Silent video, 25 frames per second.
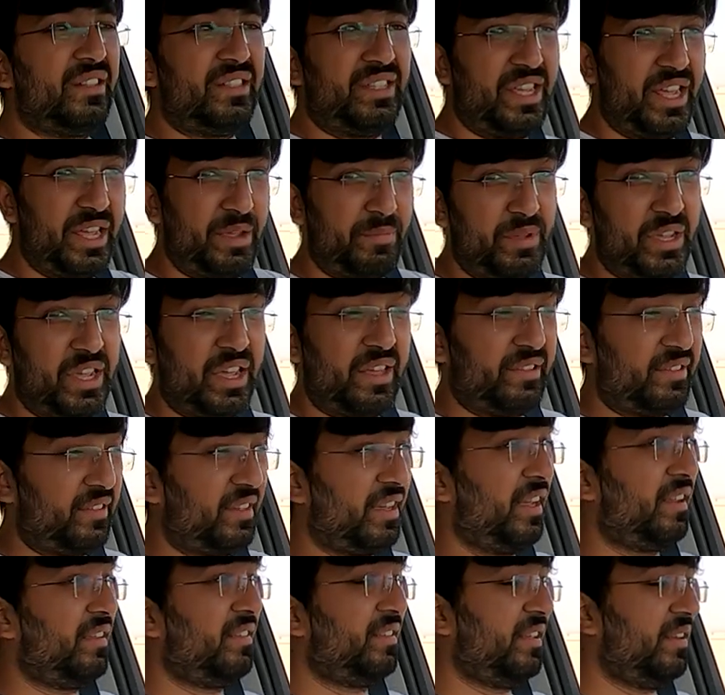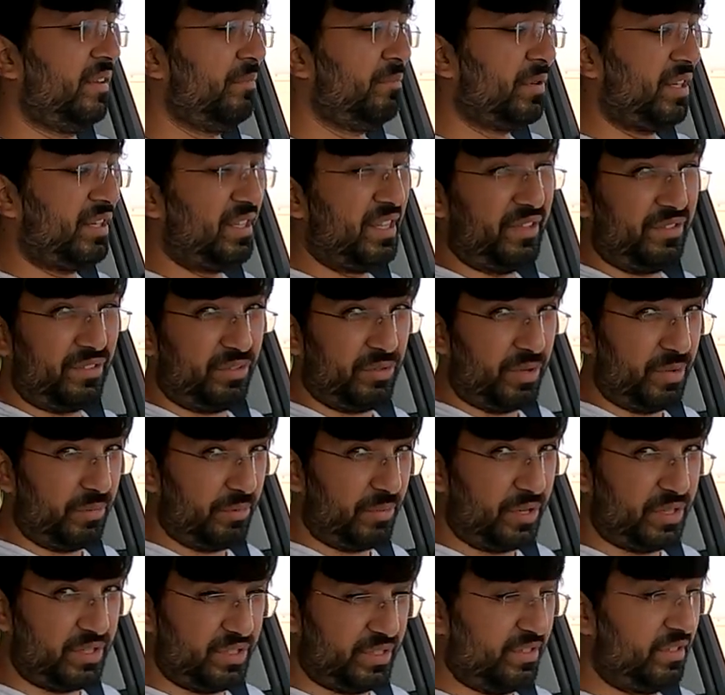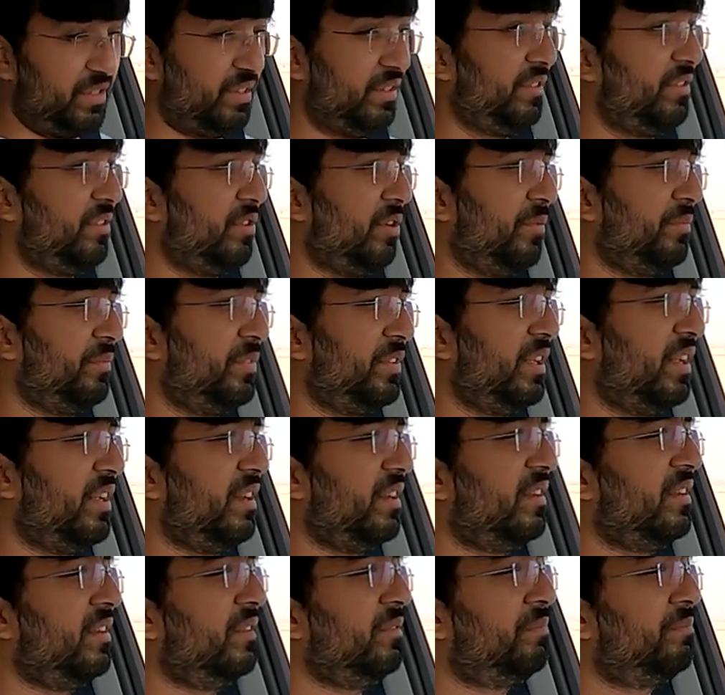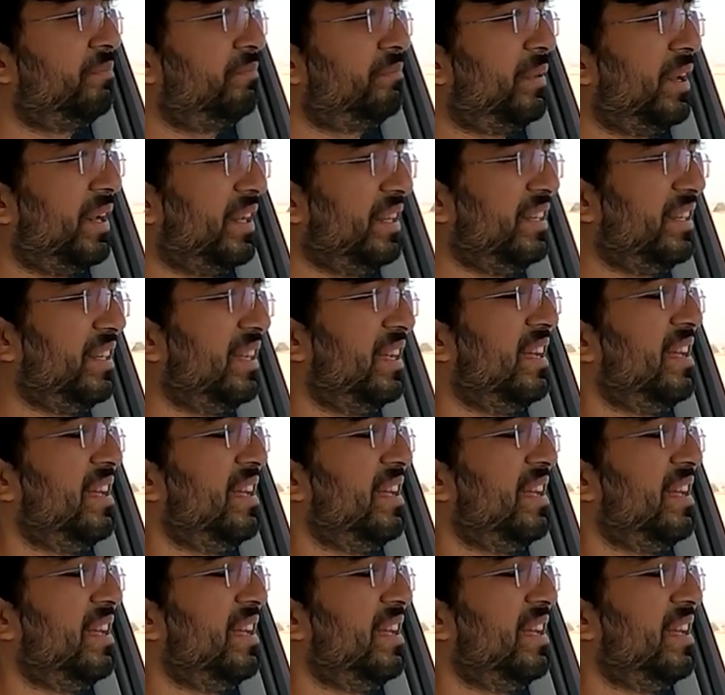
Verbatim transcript: the abs kicks in but there's no emergency stop signal but